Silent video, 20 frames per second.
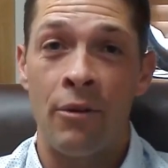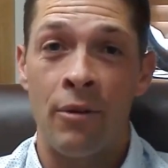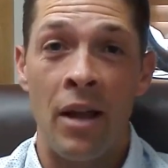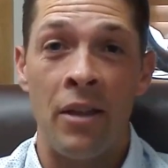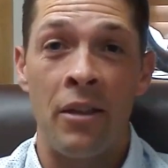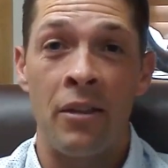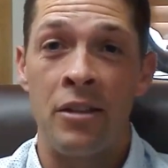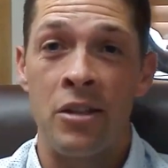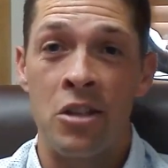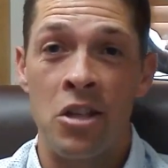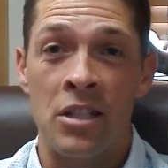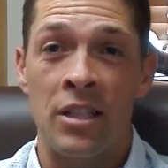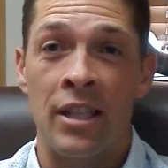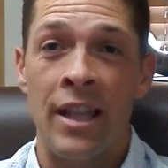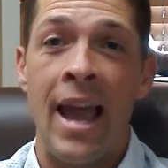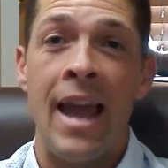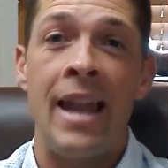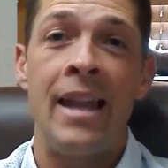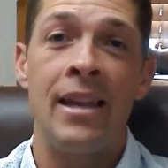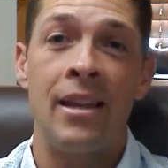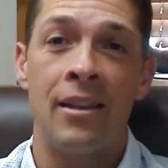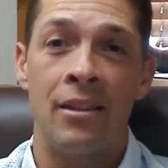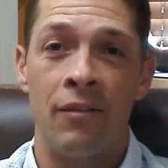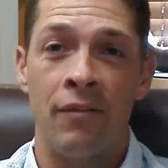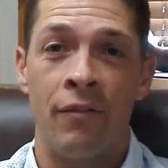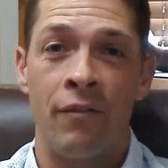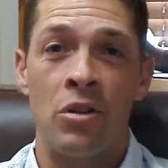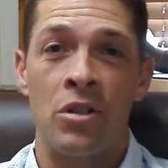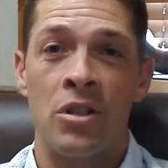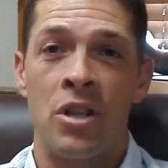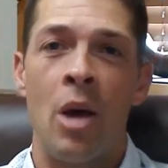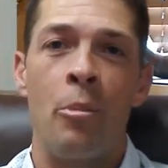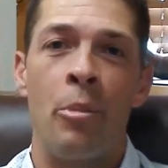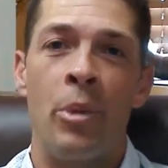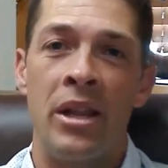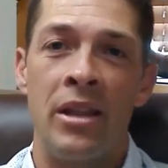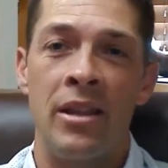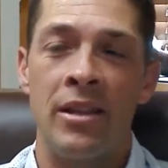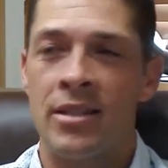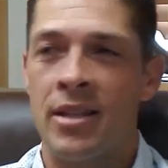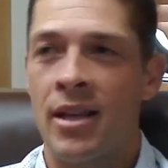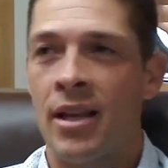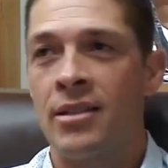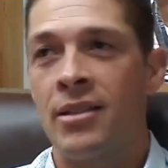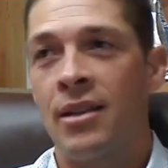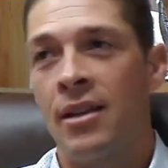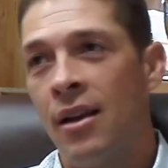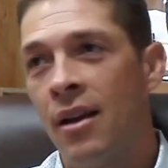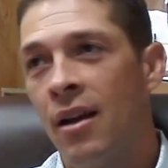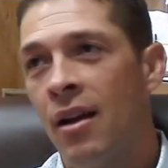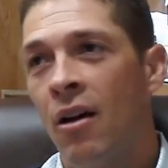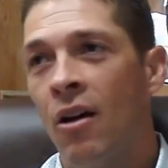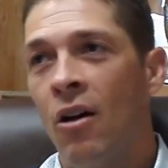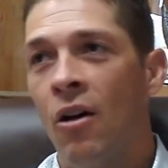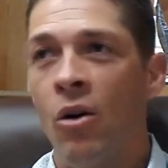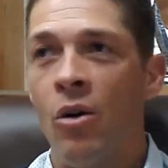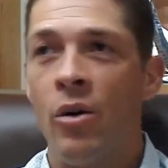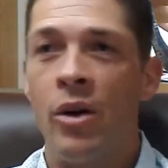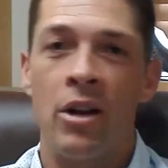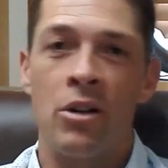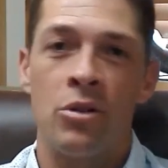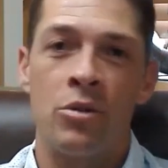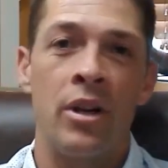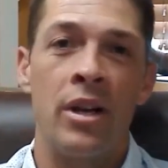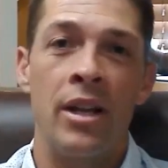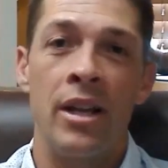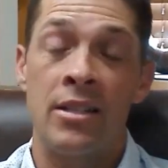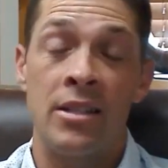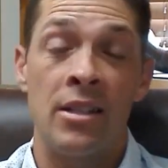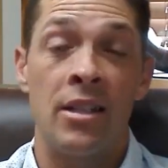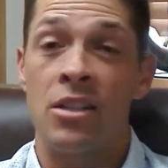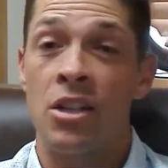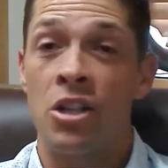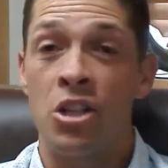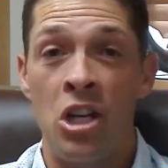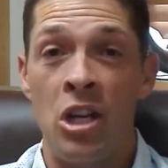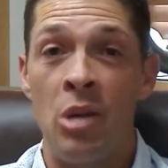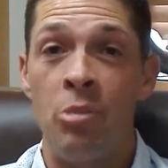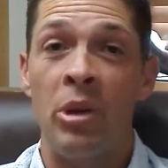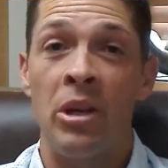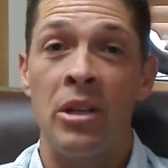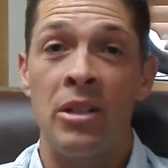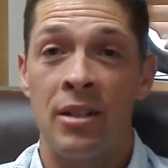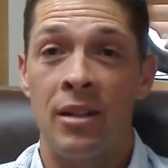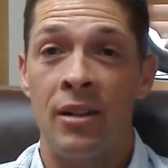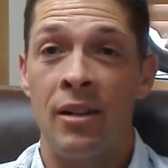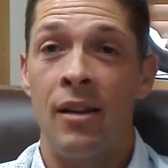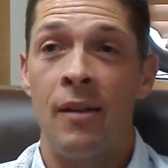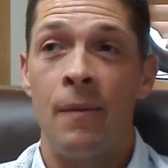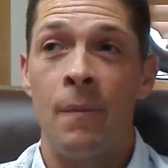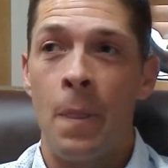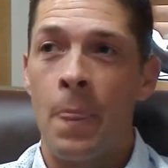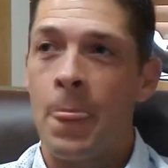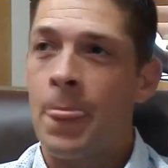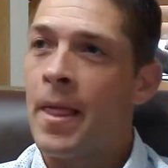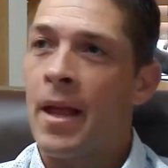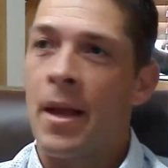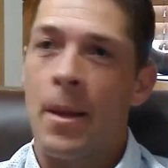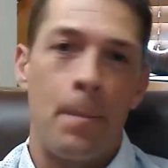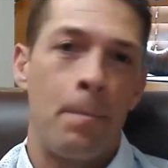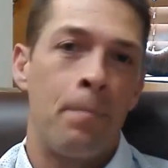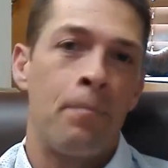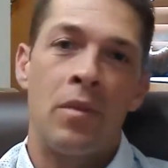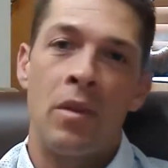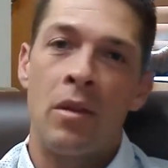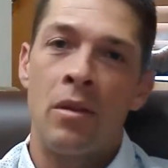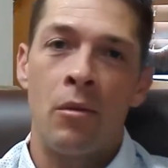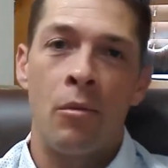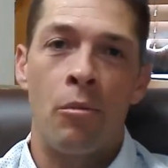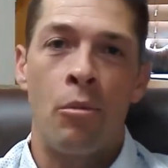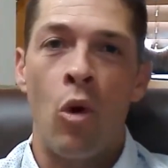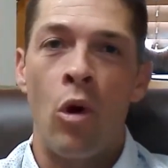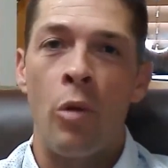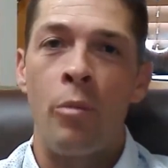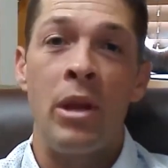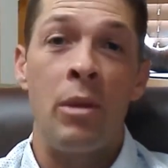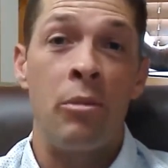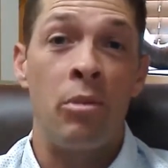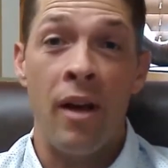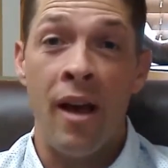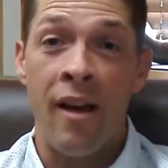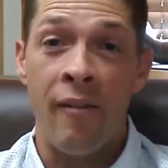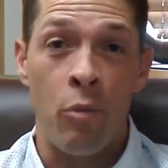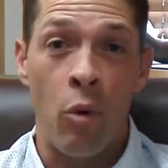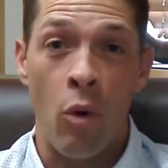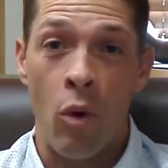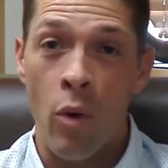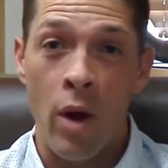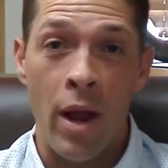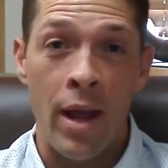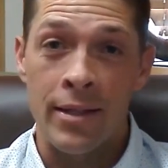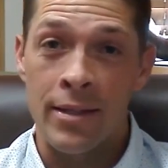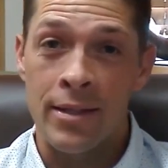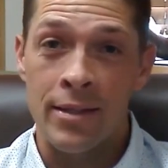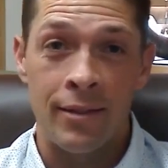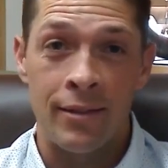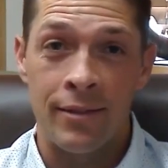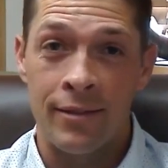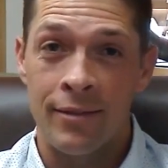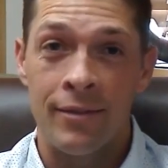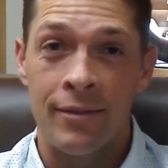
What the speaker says: Rather than just landing at the first company that says, oh, here's what it is and it's the cheapest. Poor people have poor ways.